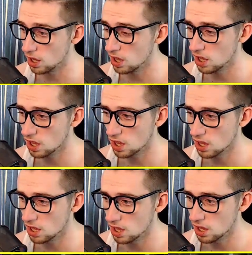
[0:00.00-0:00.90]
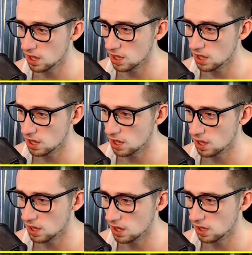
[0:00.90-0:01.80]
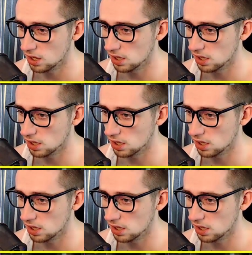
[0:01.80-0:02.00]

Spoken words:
Nothing is said.